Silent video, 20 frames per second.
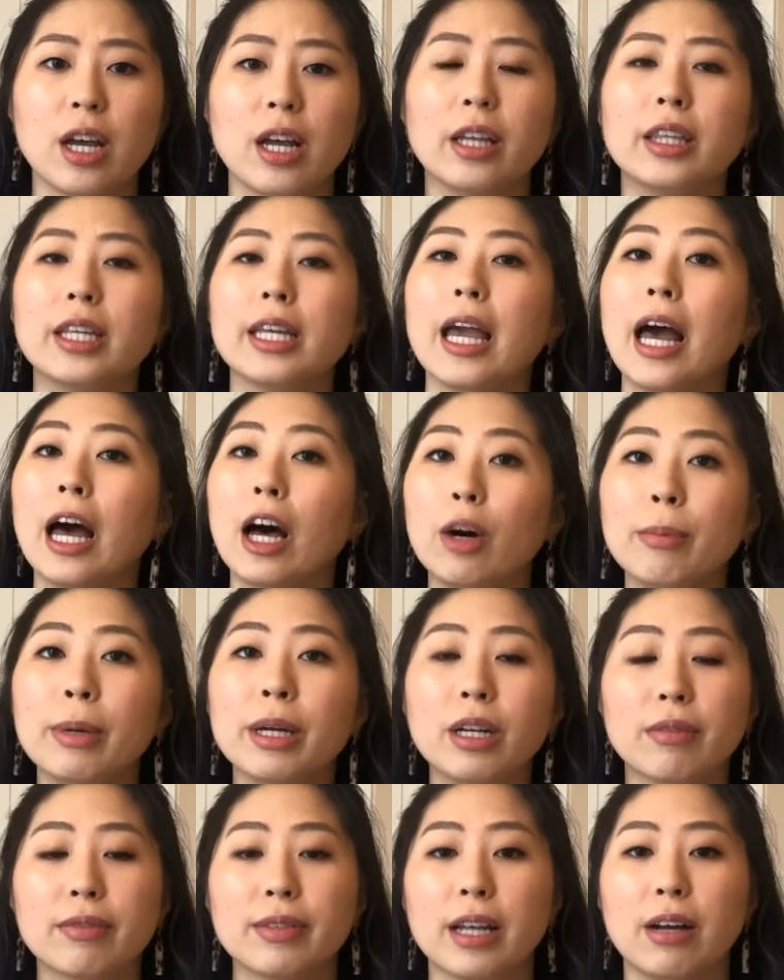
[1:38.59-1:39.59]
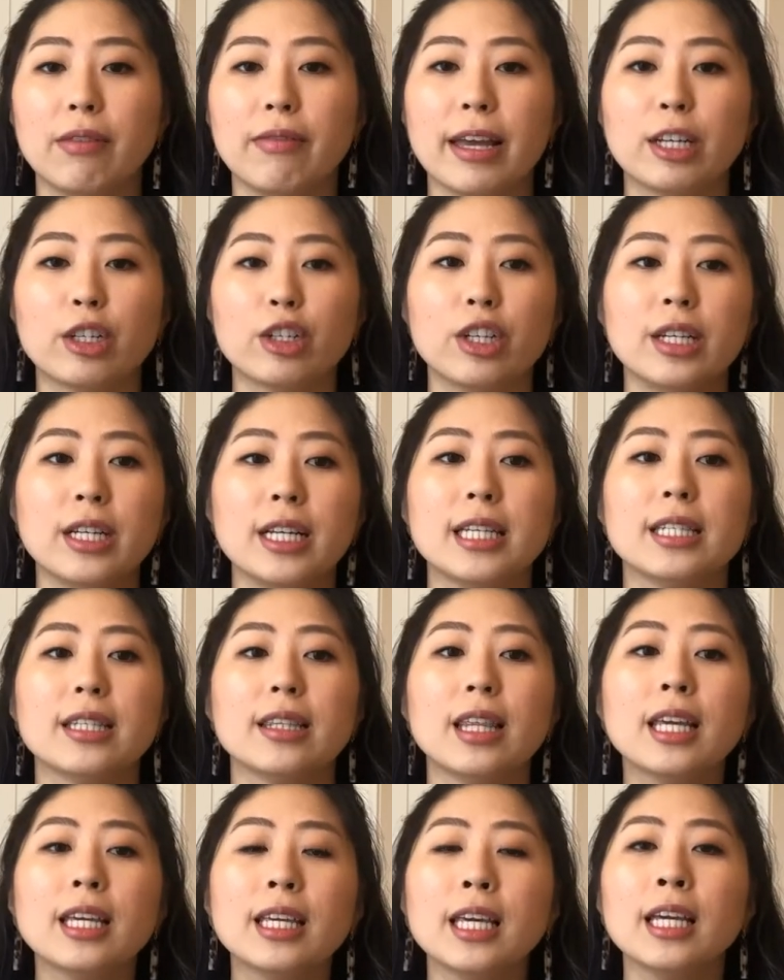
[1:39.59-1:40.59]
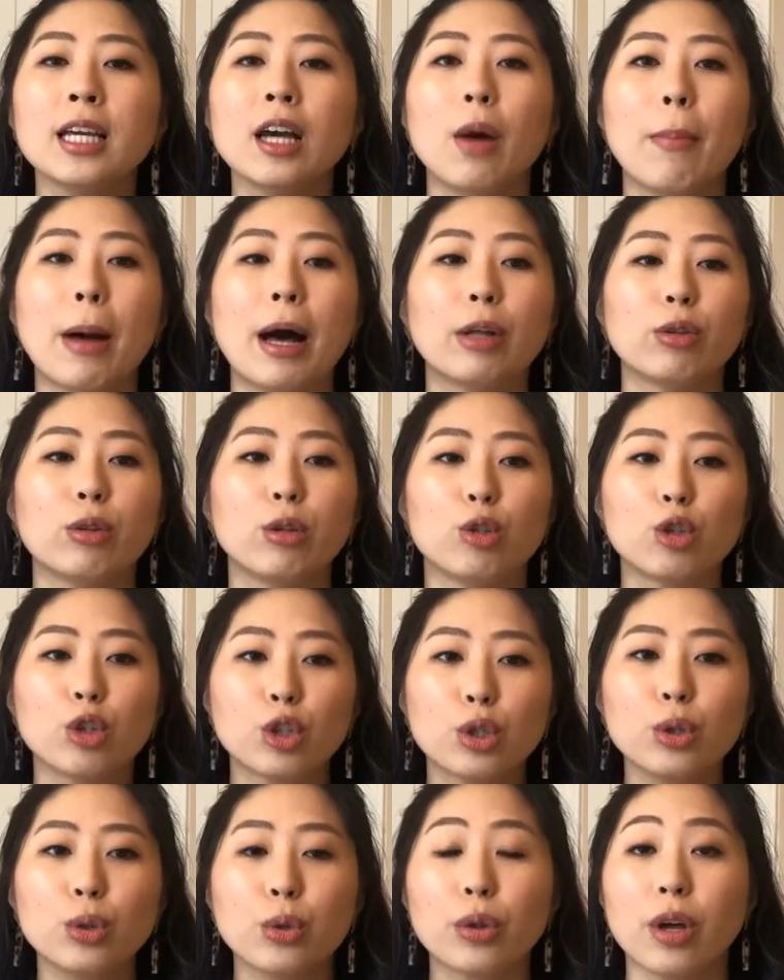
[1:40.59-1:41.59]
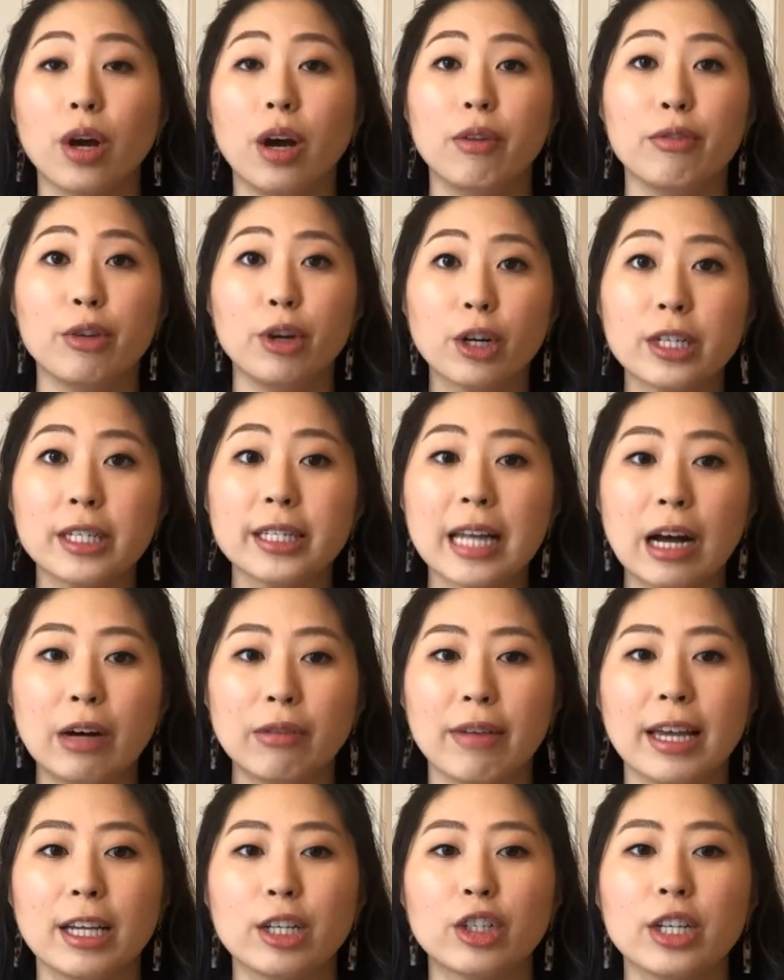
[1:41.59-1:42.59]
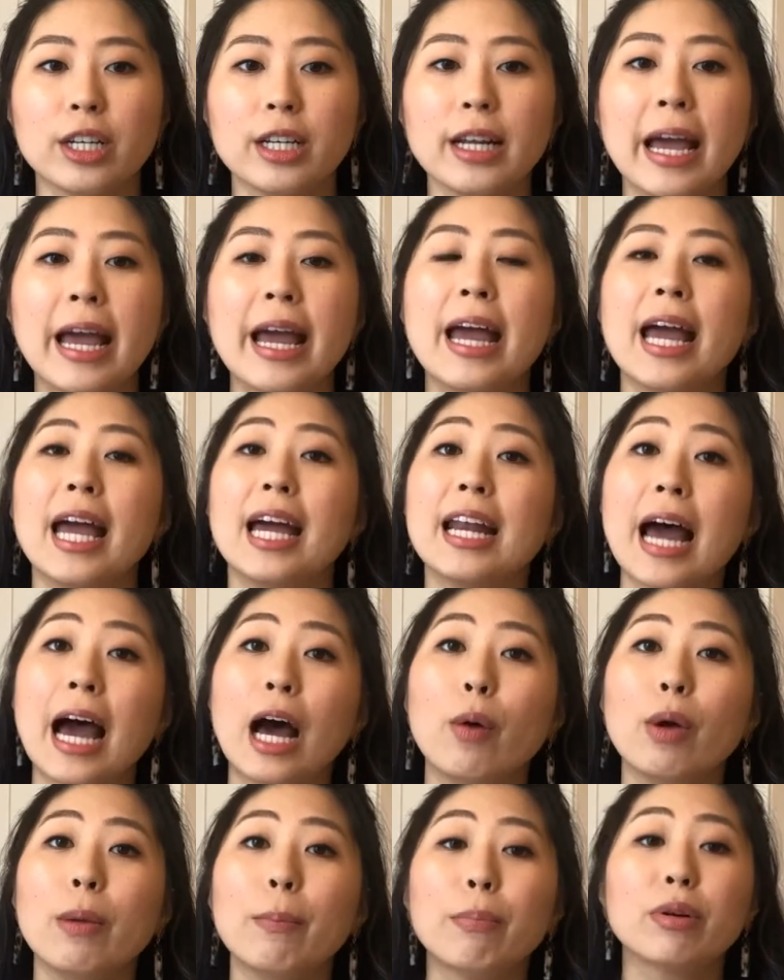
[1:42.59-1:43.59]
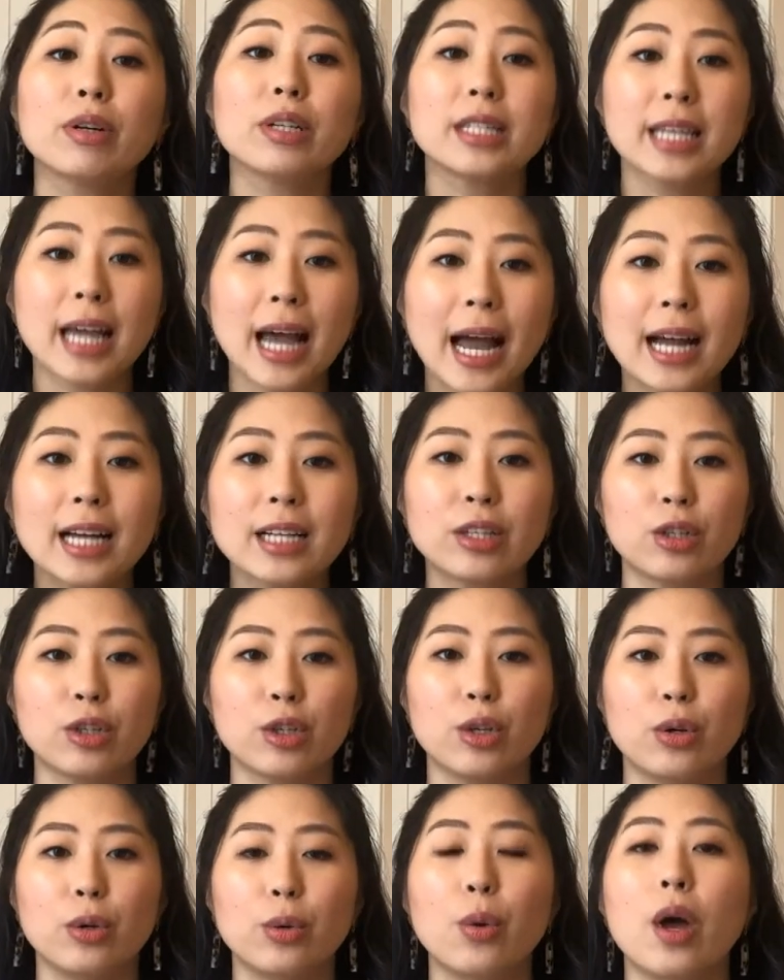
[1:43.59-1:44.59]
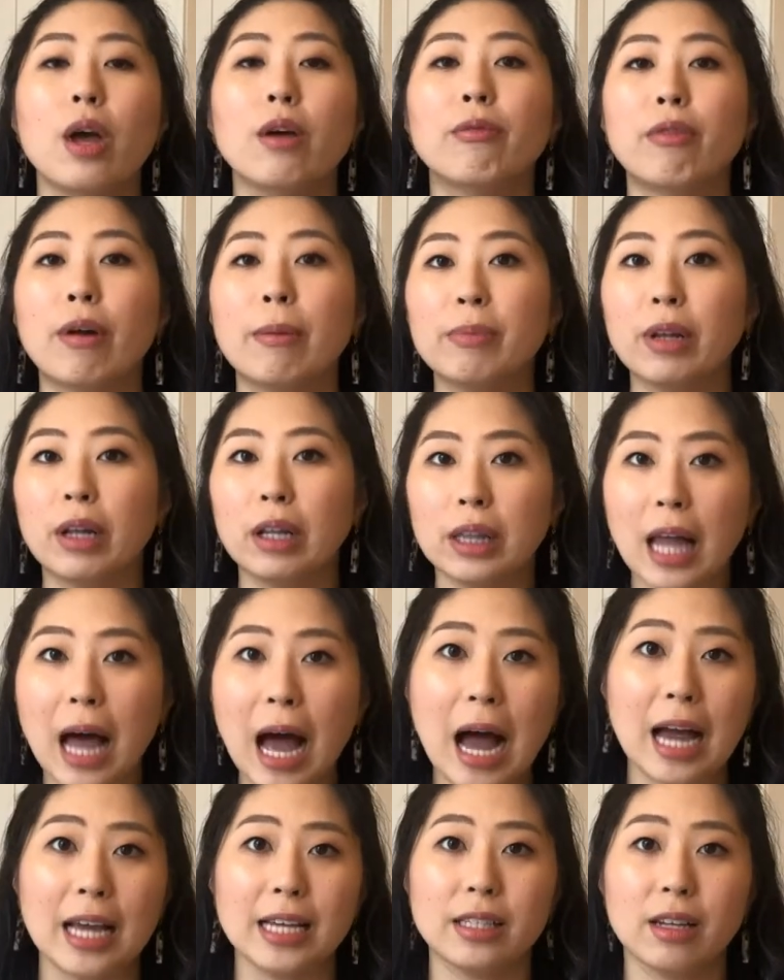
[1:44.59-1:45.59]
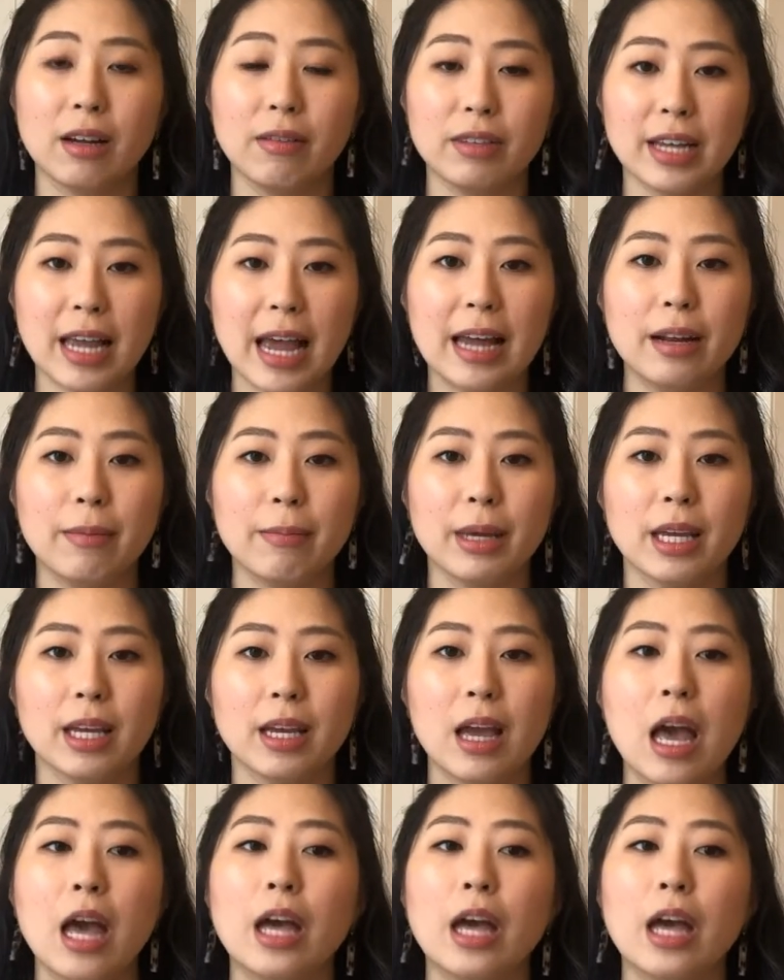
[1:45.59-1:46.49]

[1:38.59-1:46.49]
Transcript: The helmet of salvation is thinking about the truth of your salvation and how it protects you from the lies of the enemy.